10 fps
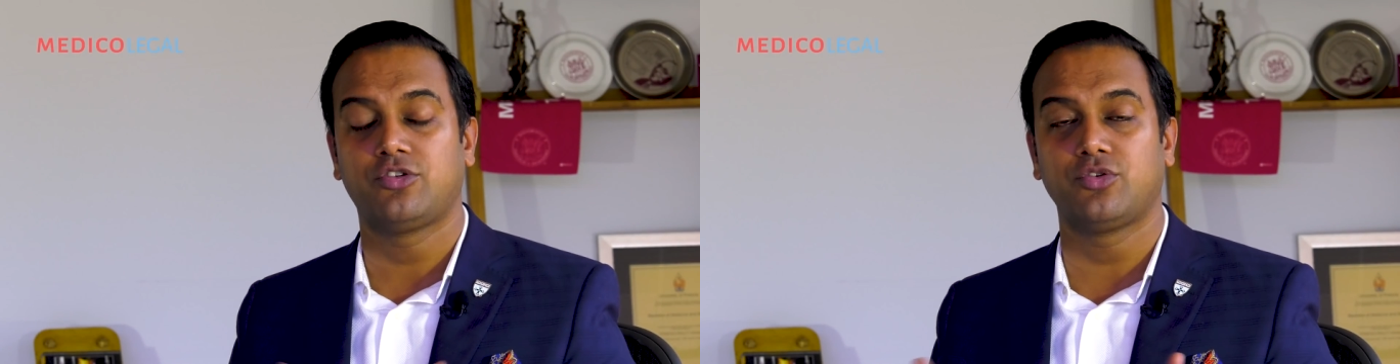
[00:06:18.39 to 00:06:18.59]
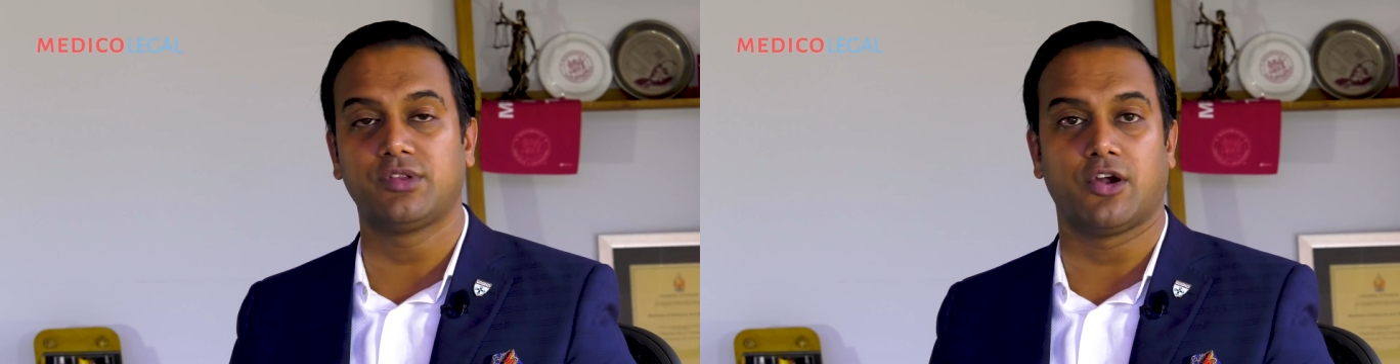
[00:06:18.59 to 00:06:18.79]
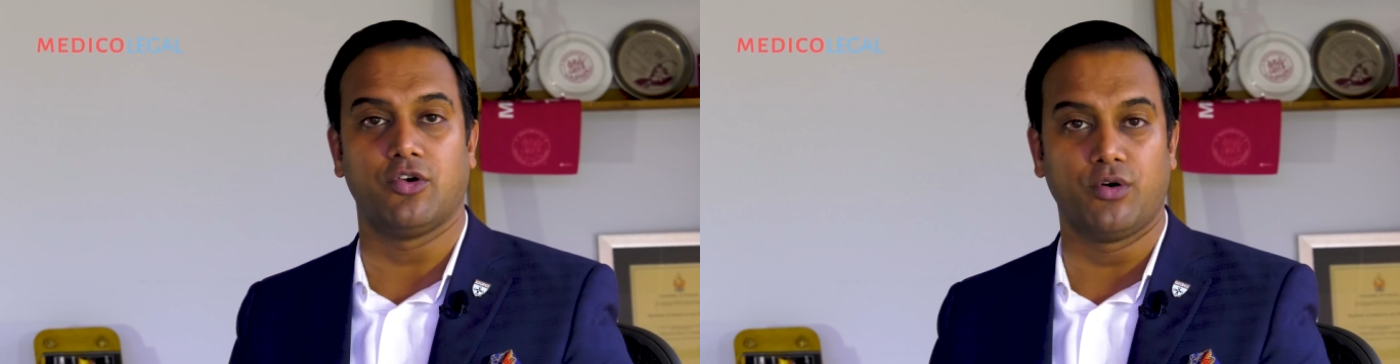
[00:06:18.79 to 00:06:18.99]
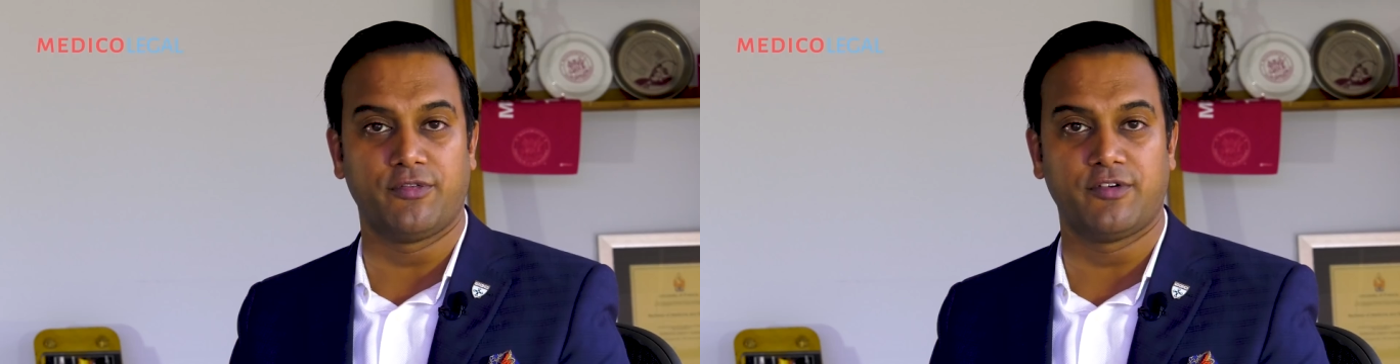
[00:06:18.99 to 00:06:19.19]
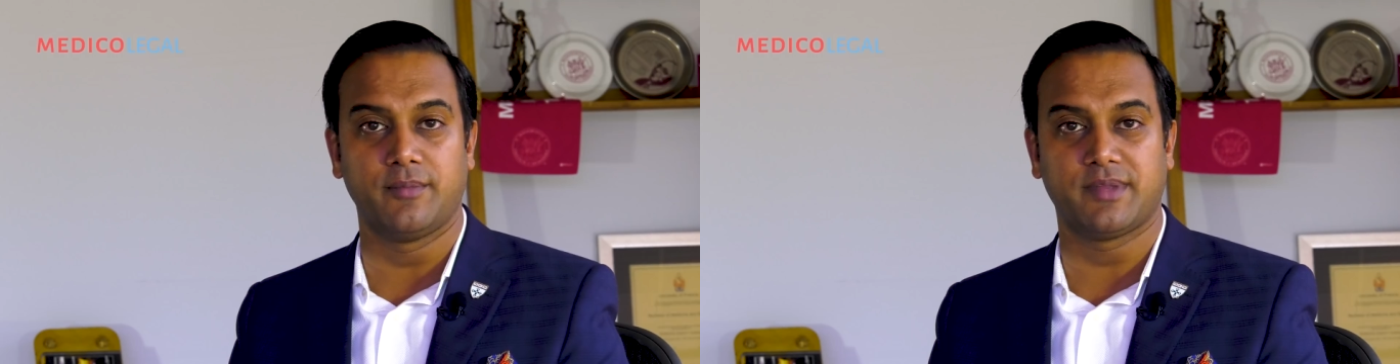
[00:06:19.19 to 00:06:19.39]
to their law
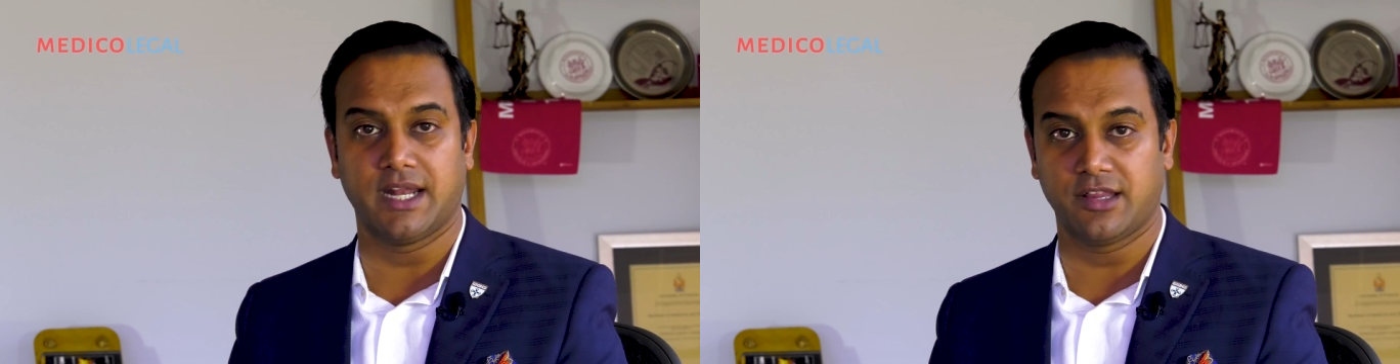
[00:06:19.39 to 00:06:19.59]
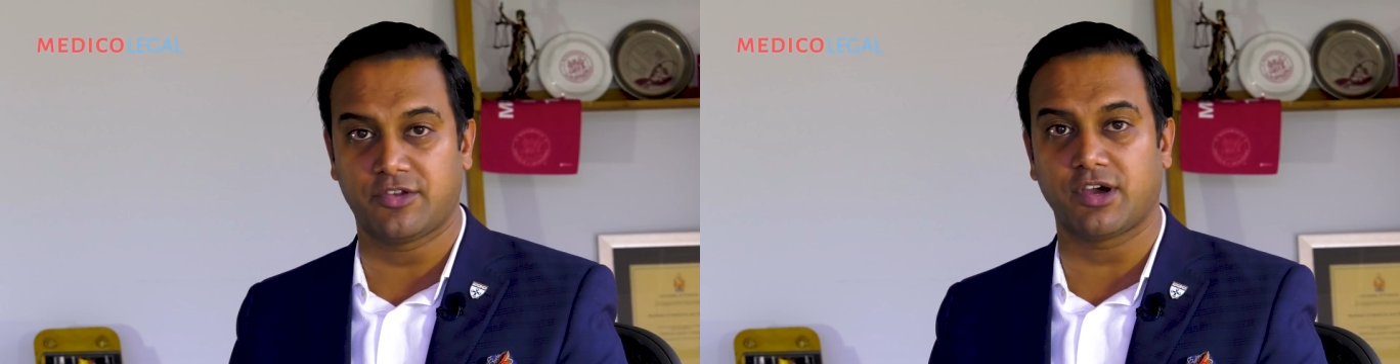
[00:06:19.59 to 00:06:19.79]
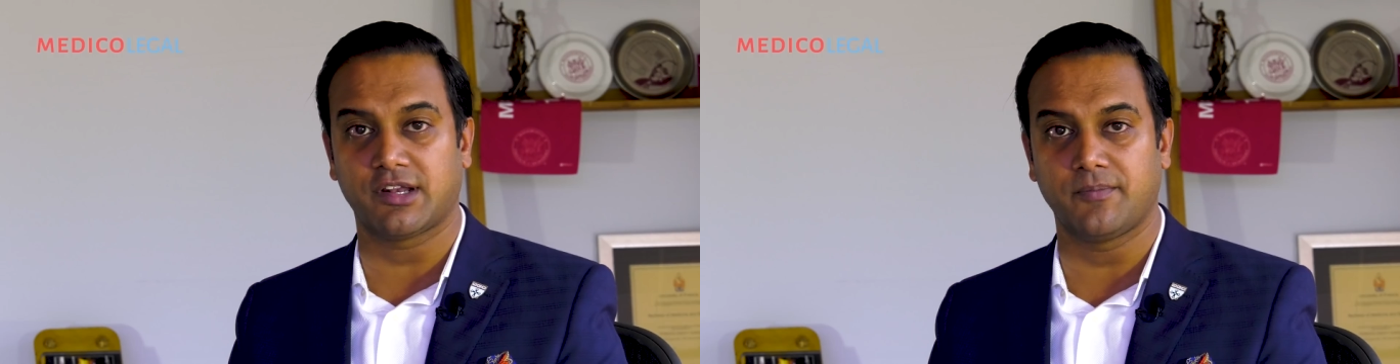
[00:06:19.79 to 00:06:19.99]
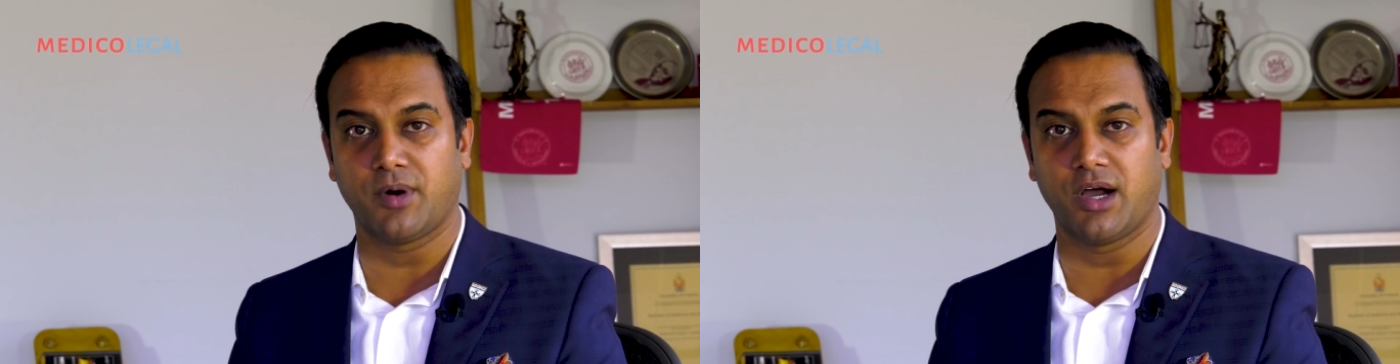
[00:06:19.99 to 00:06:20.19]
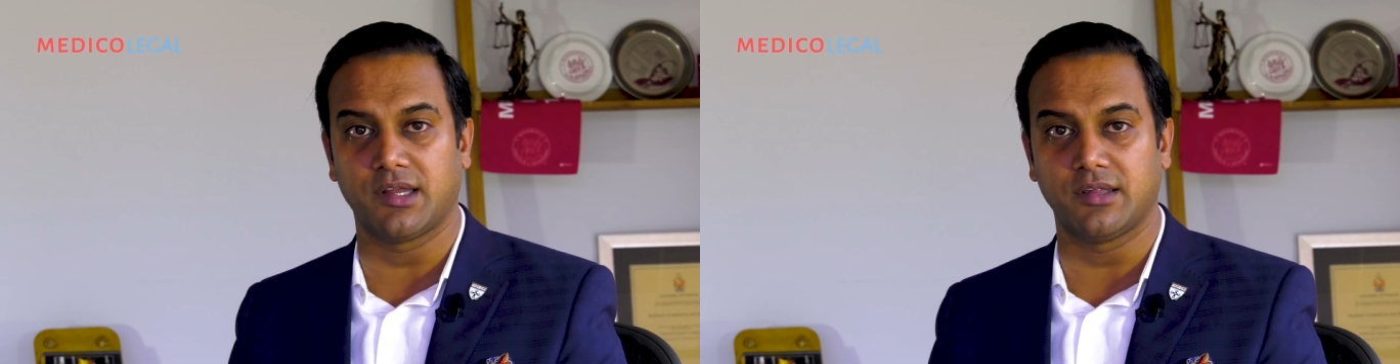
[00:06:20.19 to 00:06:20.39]
firms and instructing
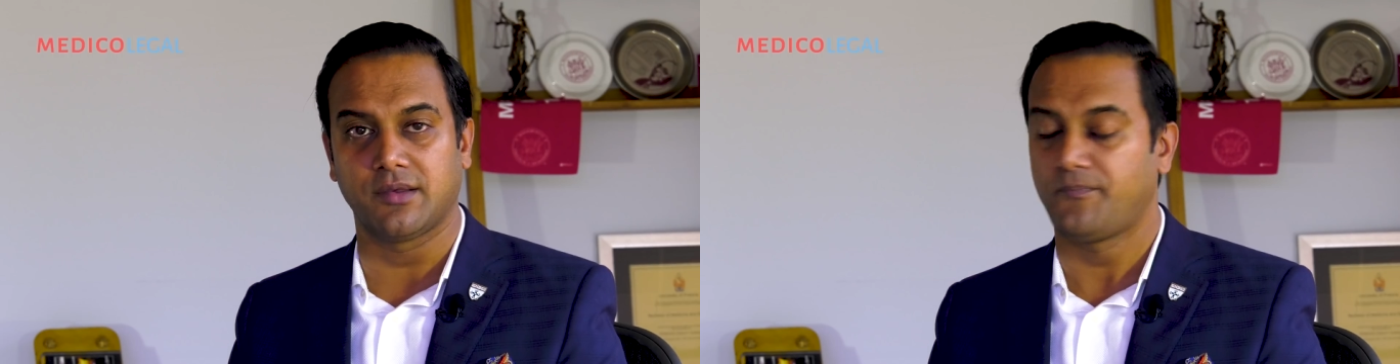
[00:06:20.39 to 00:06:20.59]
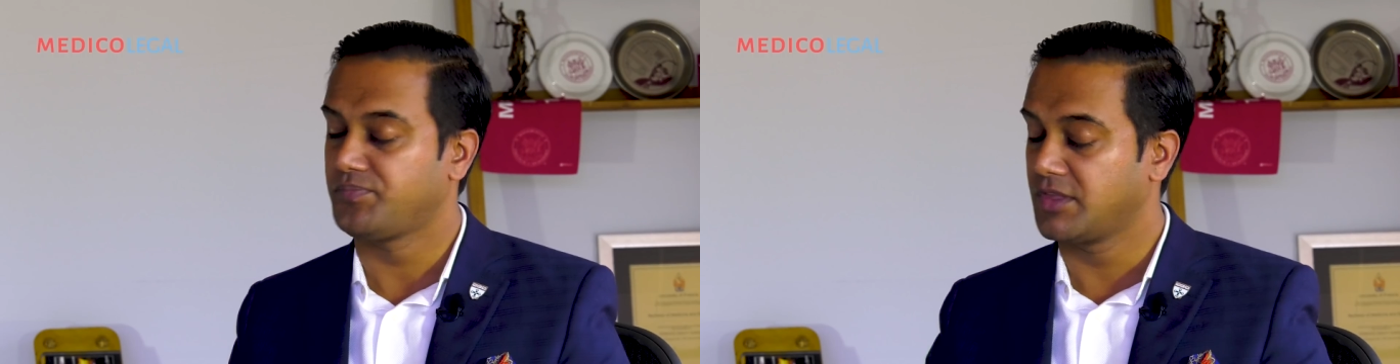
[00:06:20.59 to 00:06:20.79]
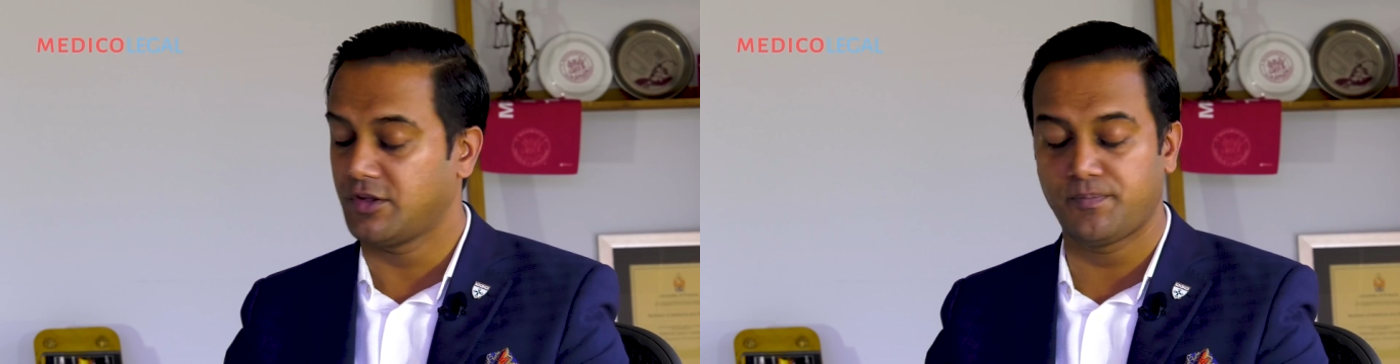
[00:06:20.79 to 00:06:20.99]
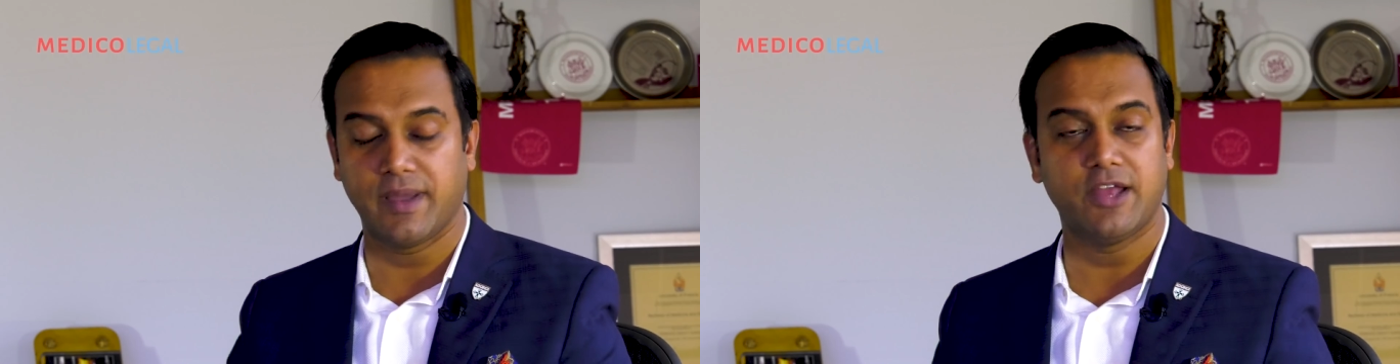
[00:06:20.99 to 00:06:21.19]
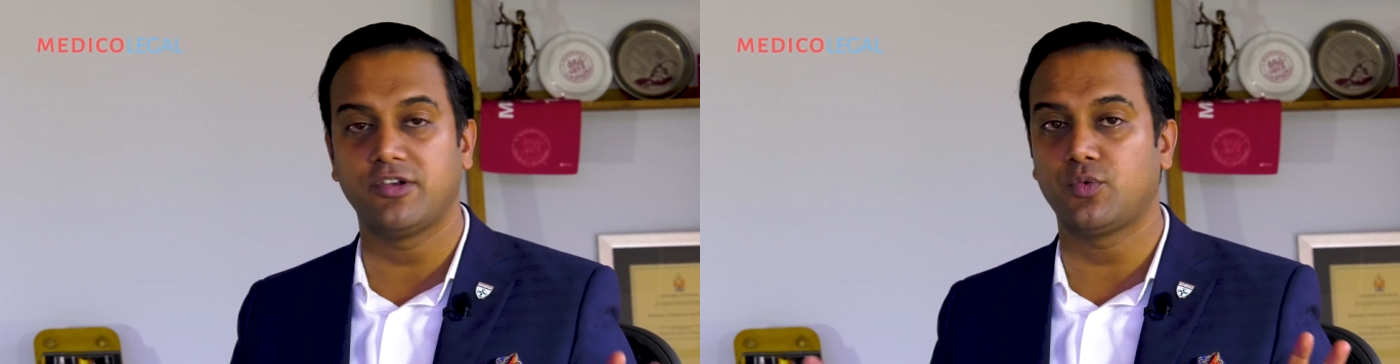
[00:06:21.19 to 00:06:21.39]
parties, this
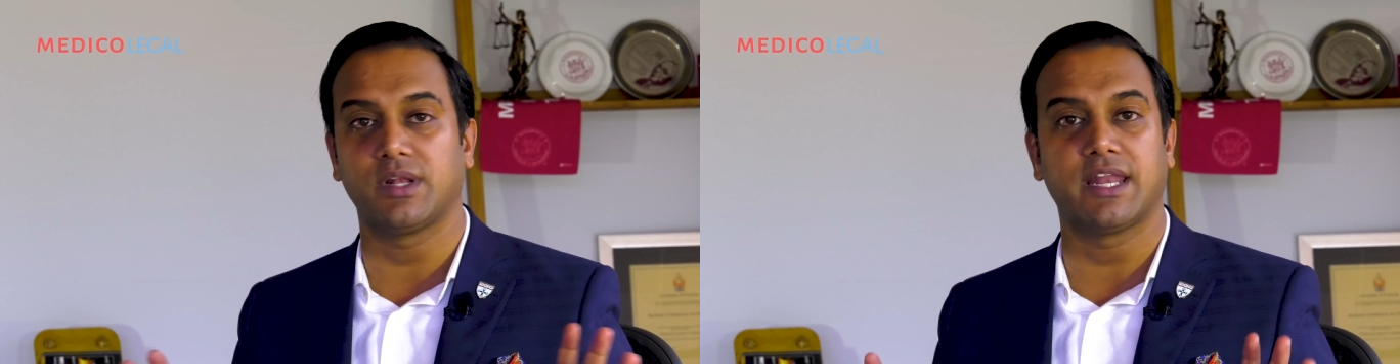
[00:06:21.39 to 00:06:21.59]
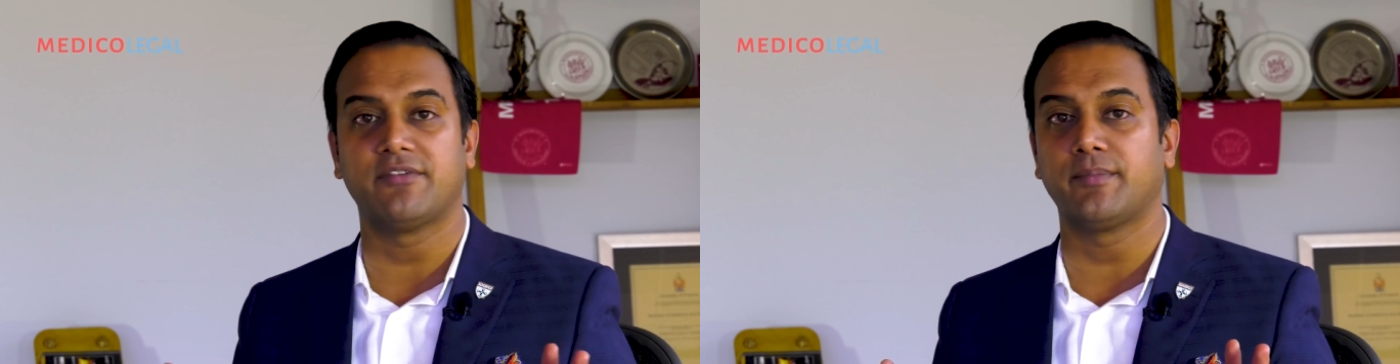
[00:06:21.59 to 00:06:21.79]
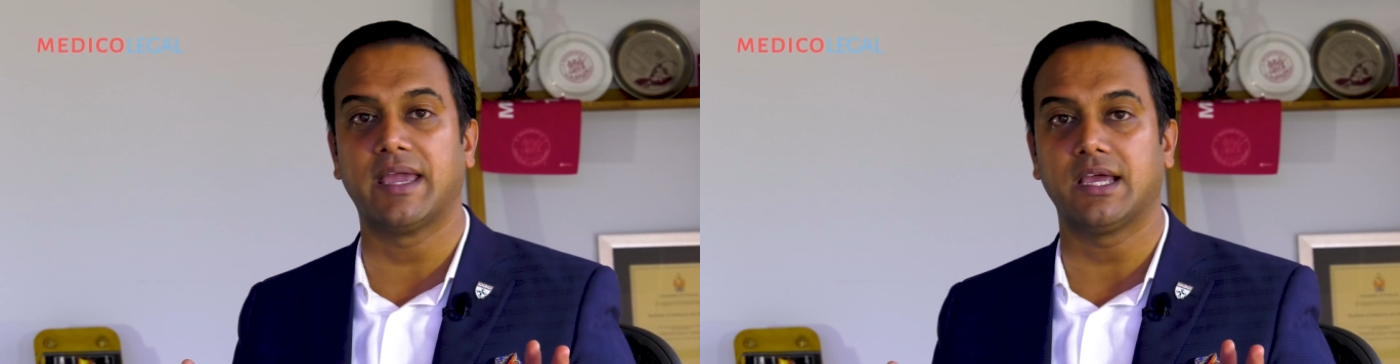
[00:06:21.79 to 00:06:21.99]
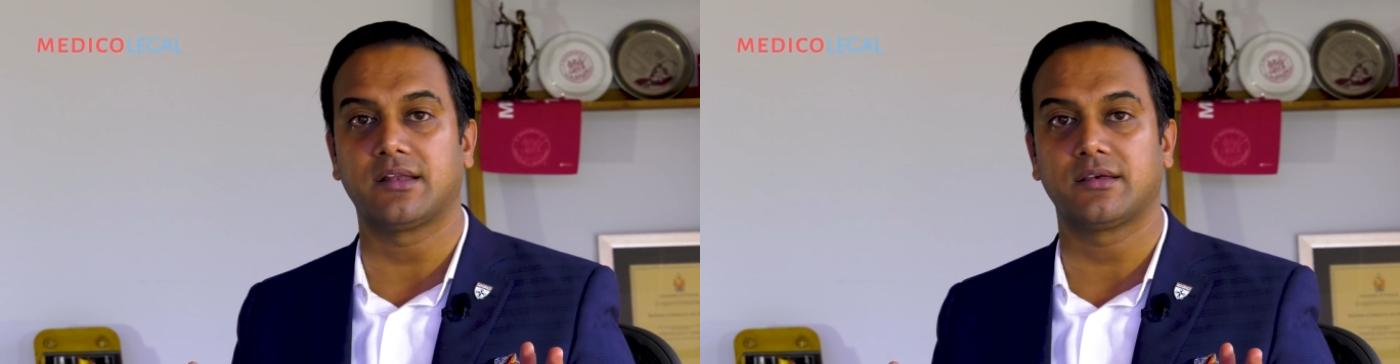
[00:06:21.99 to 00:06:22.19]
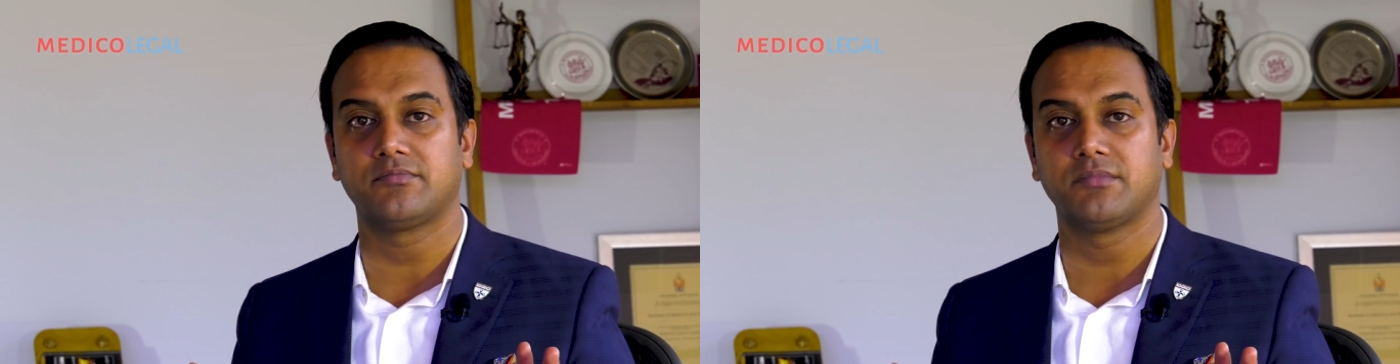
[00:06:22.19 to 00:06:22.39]
patient will never make it.